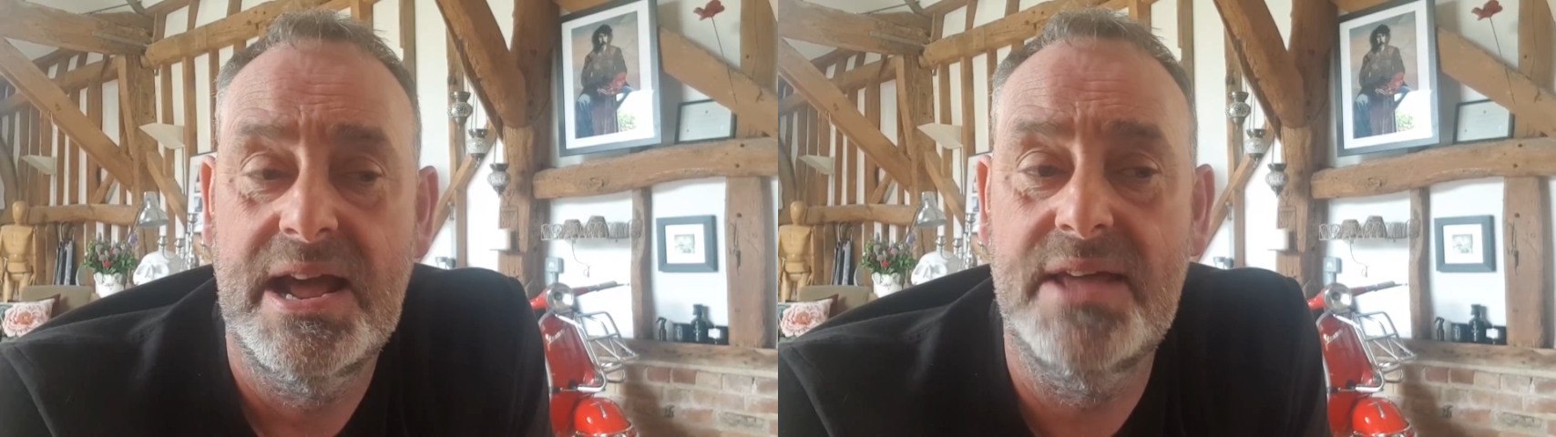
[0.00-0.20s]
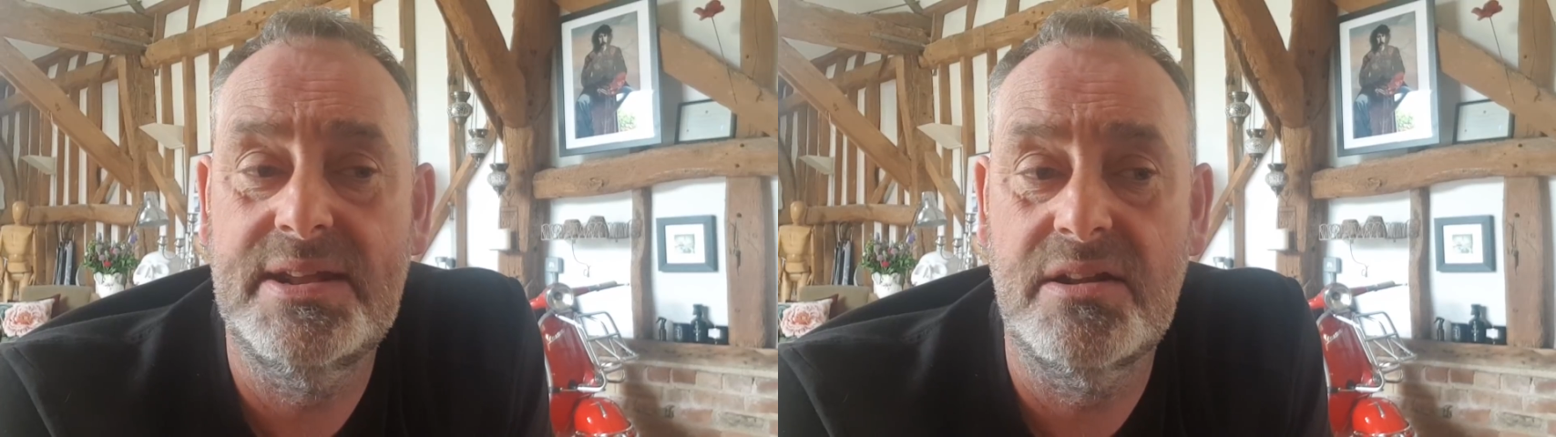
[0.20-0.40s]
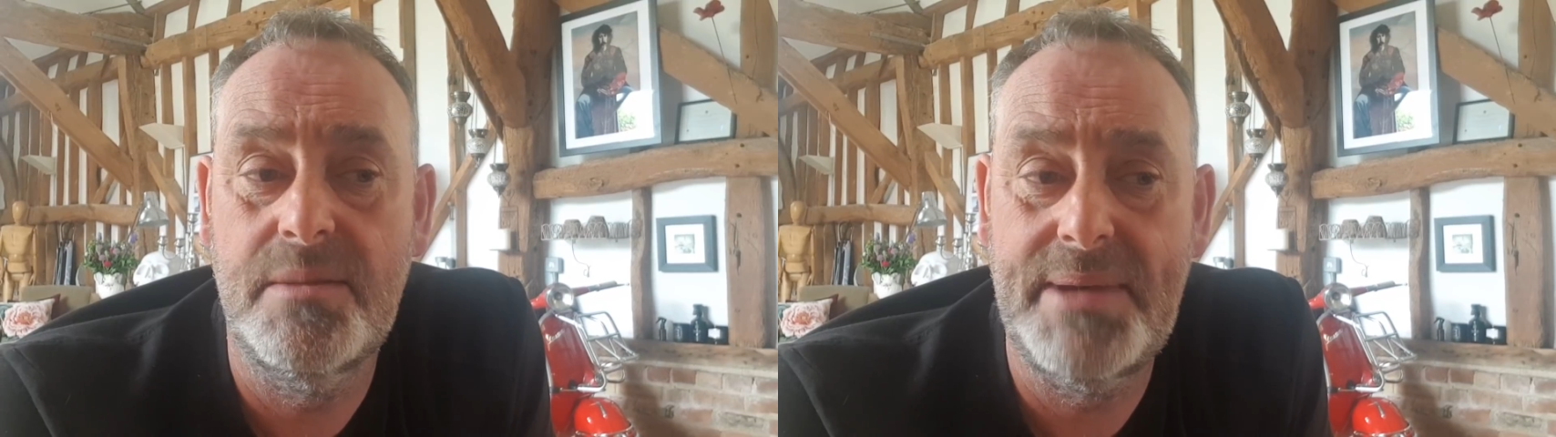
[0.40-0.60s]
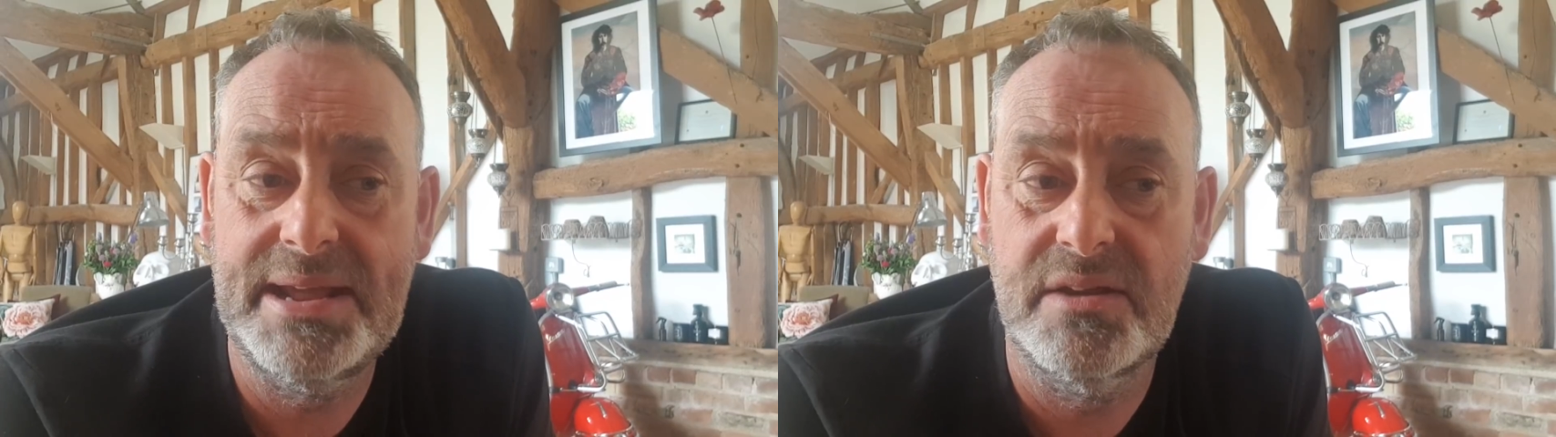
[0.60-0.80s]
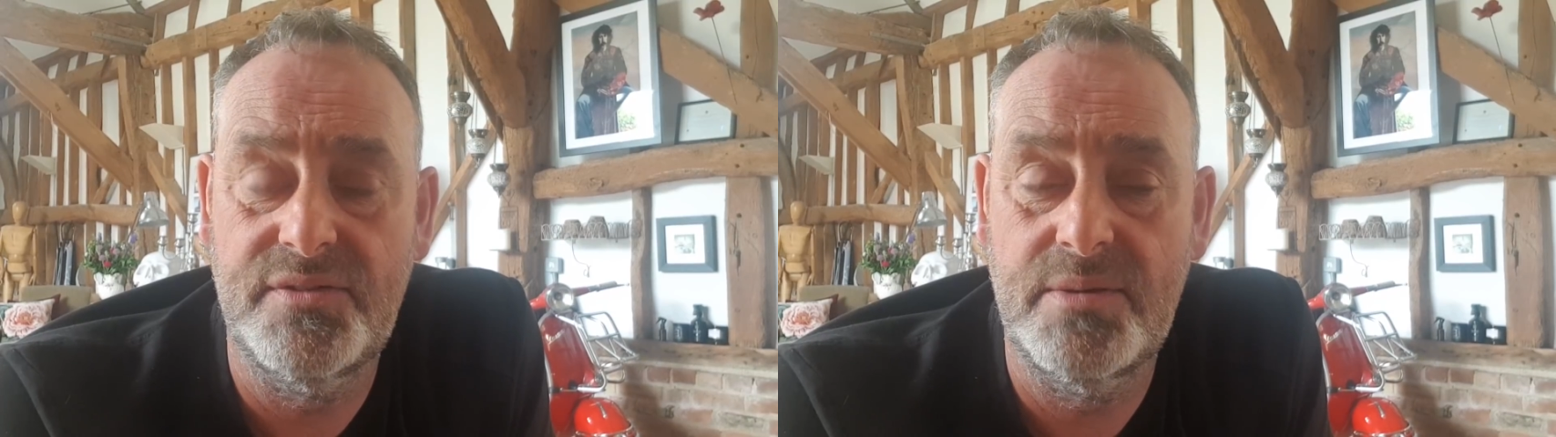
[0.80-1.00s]
and then on the
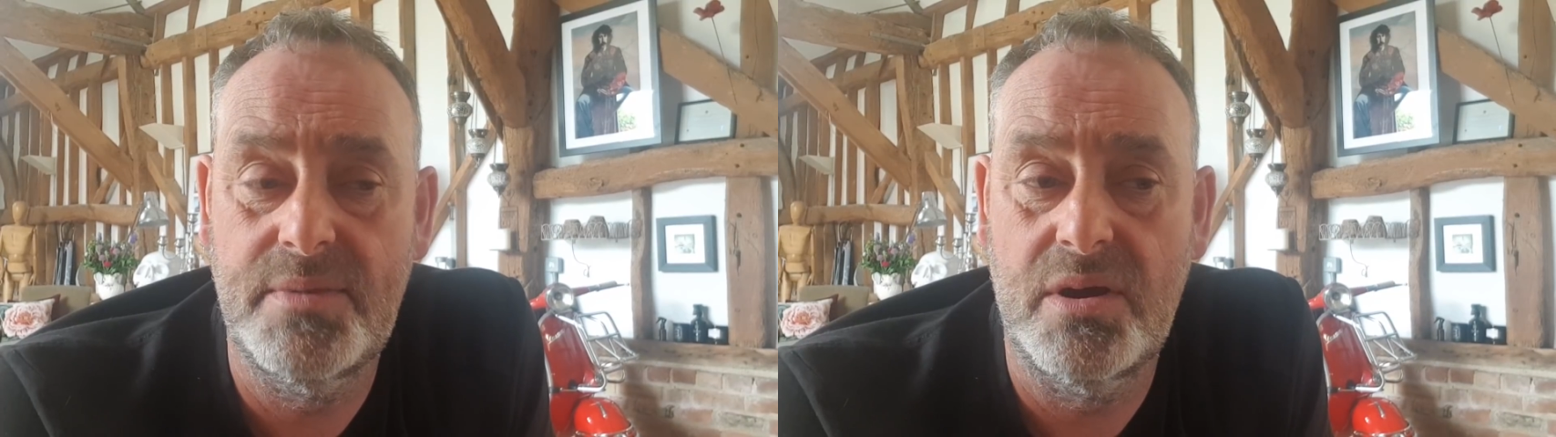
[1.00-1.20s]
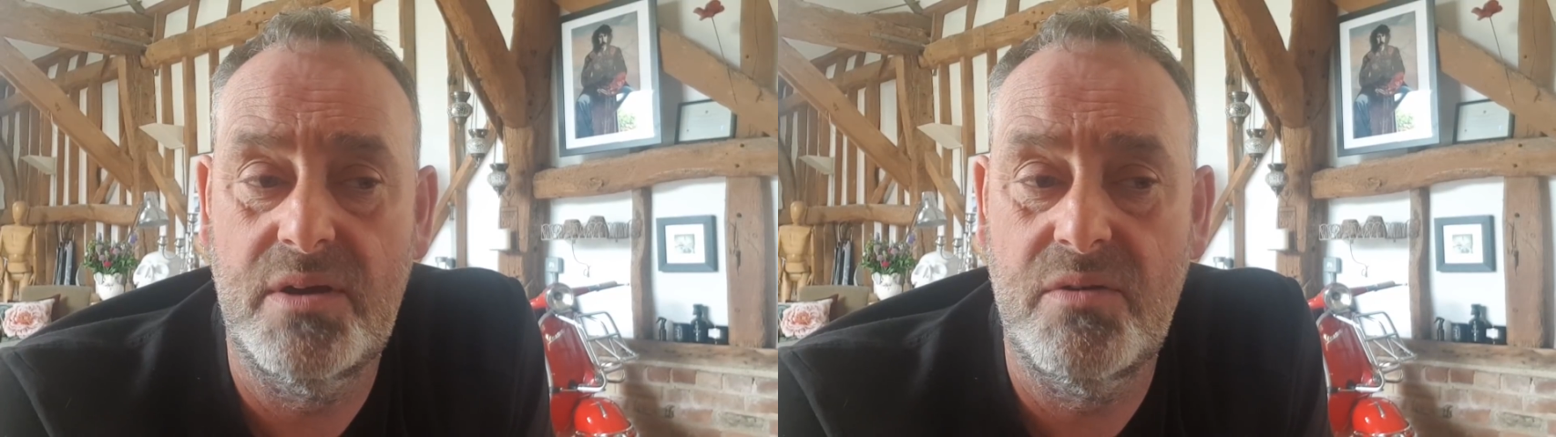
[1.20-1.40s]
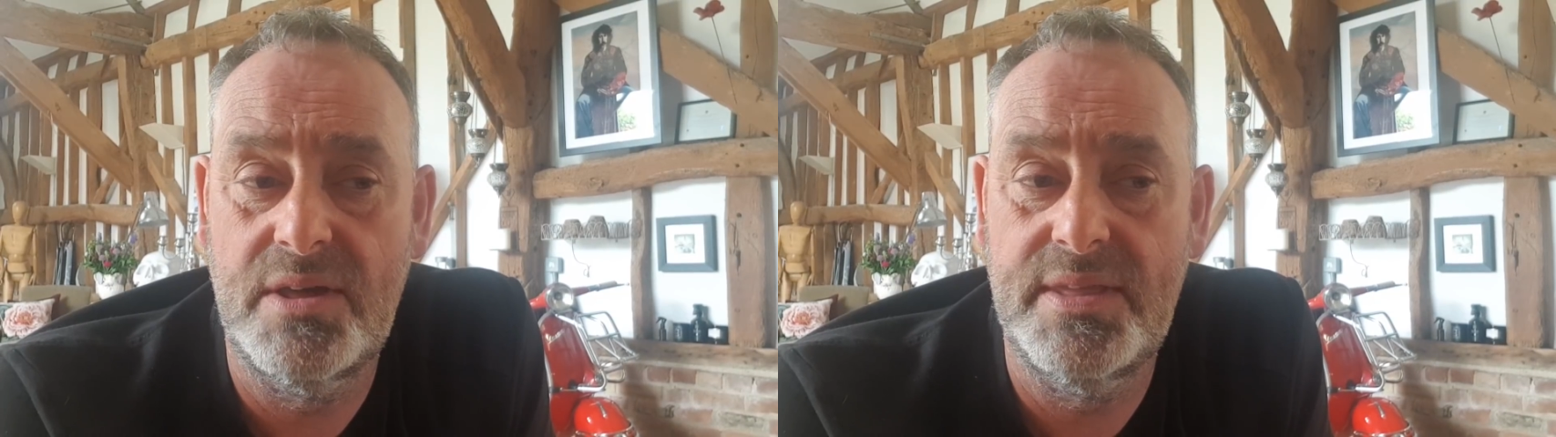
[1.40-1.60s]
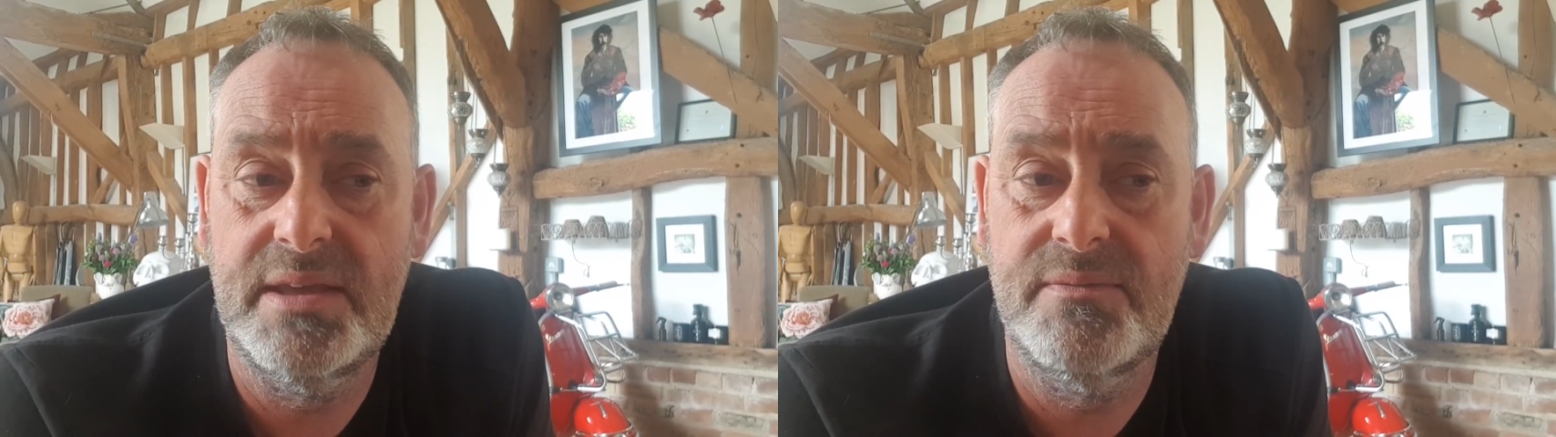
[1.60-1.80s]
back of them I write the